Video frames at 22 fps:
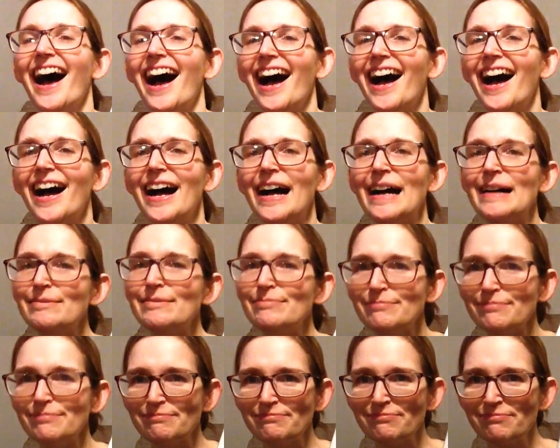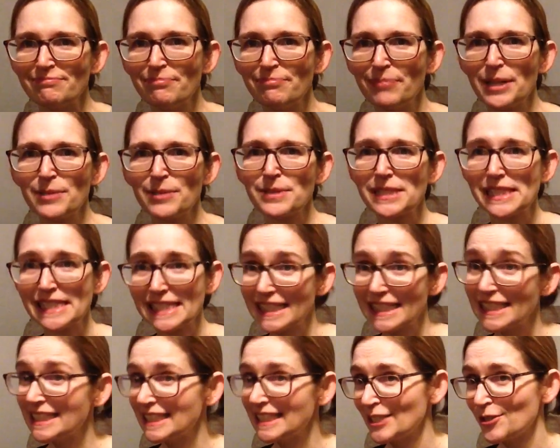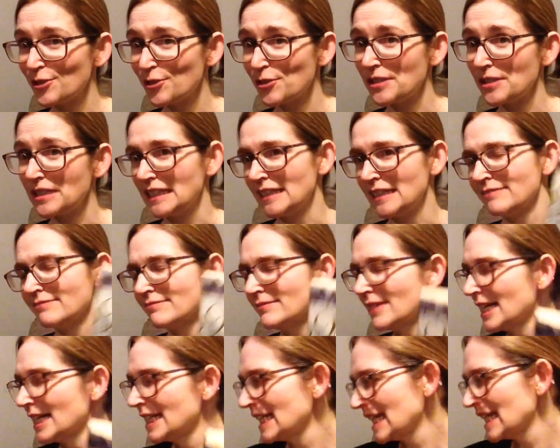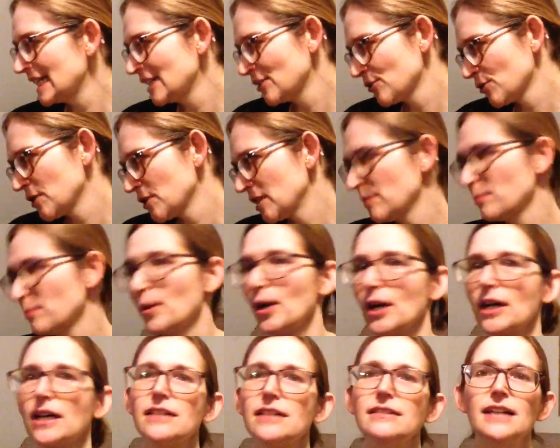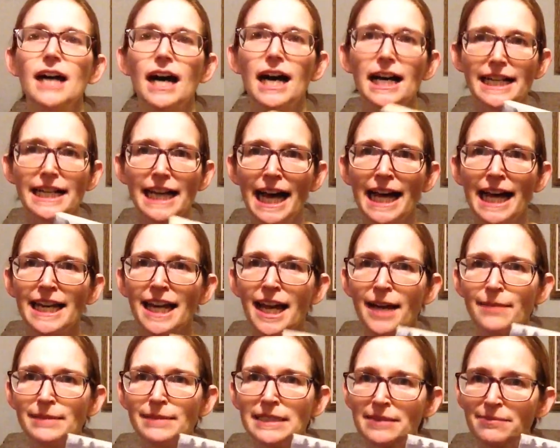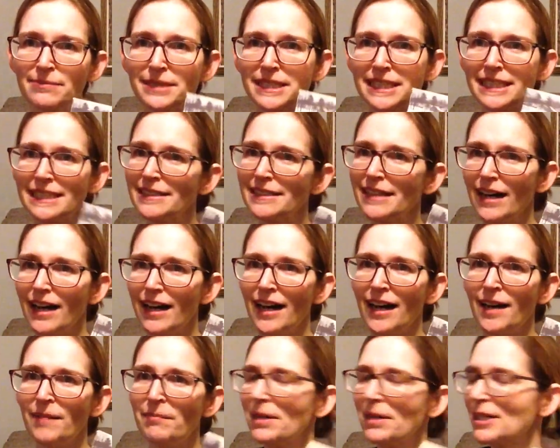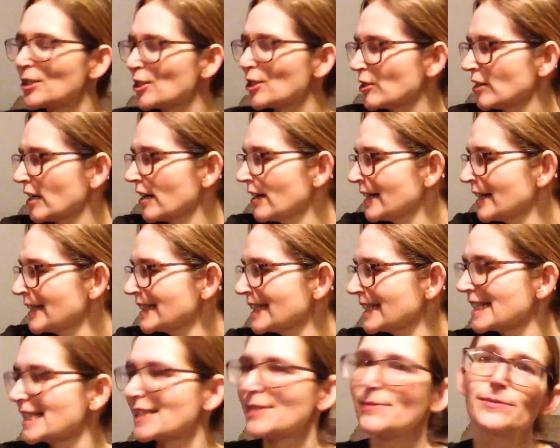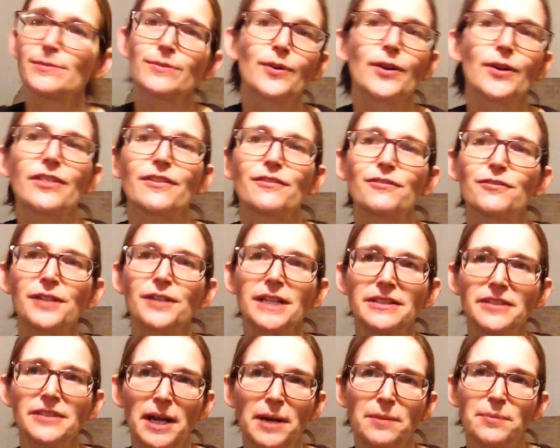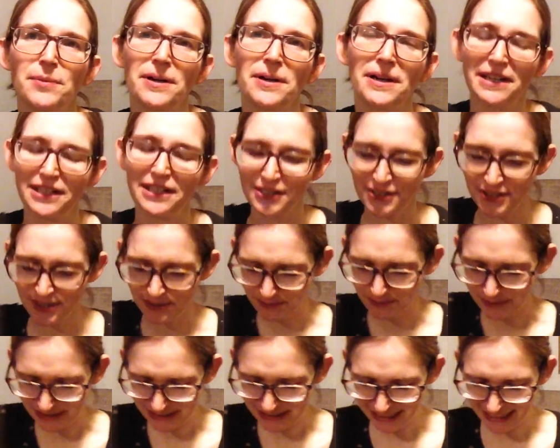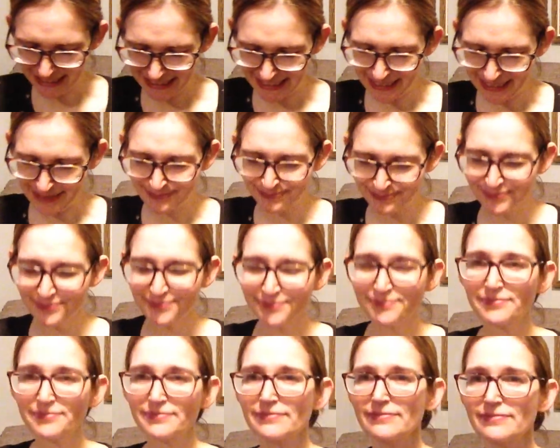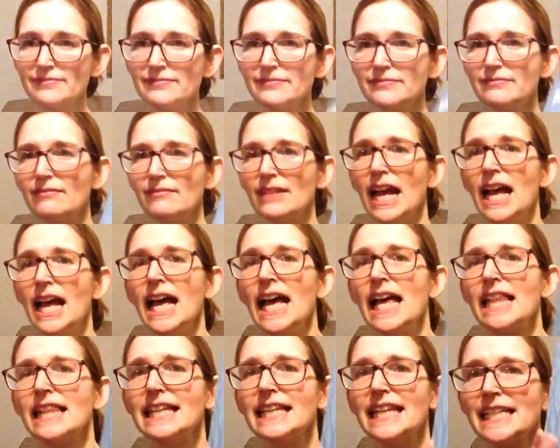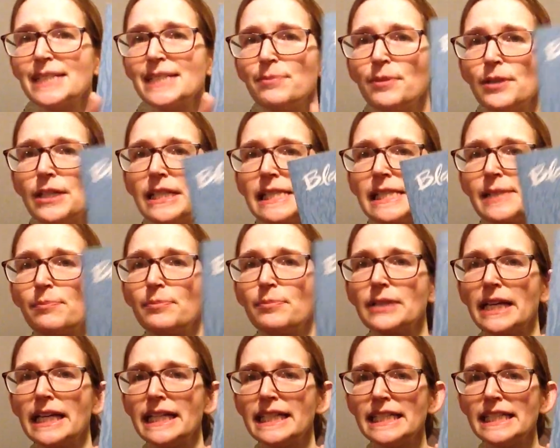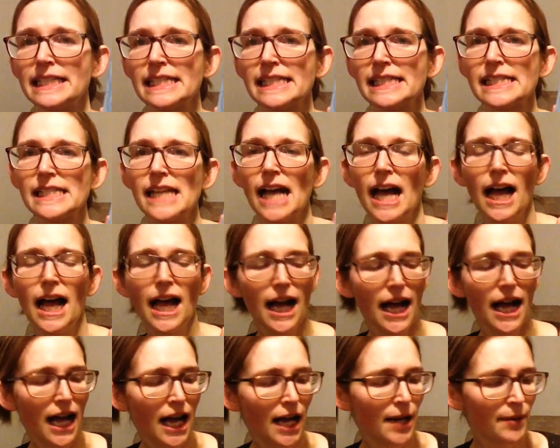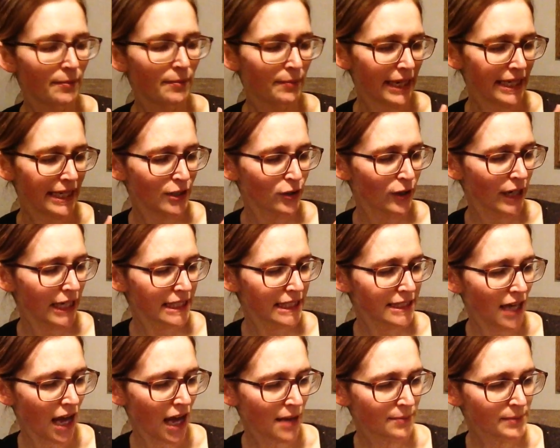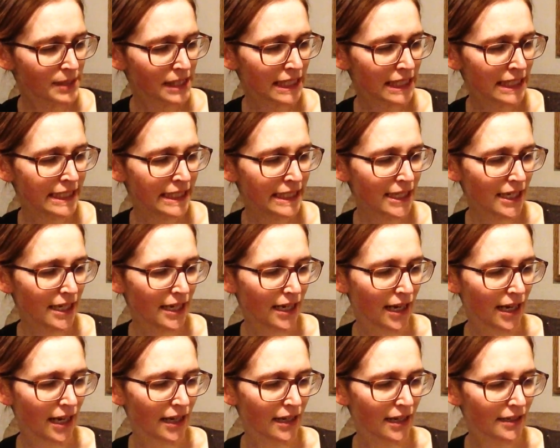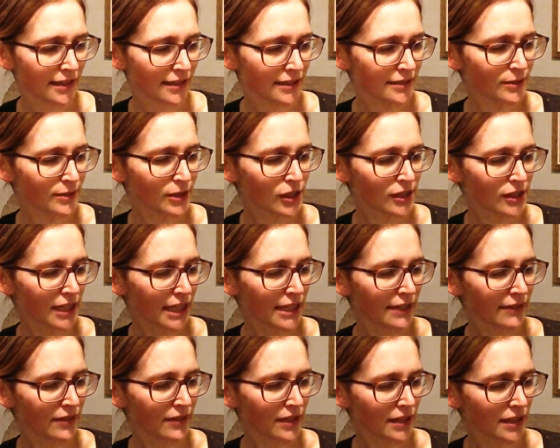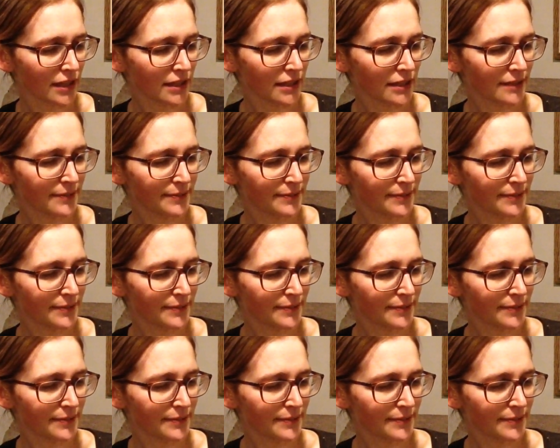but it was still an interesting book. Again, I'm going to be sharing this with a free library or something like that. The next book is Blankets by Craig Thompson, which is kind of a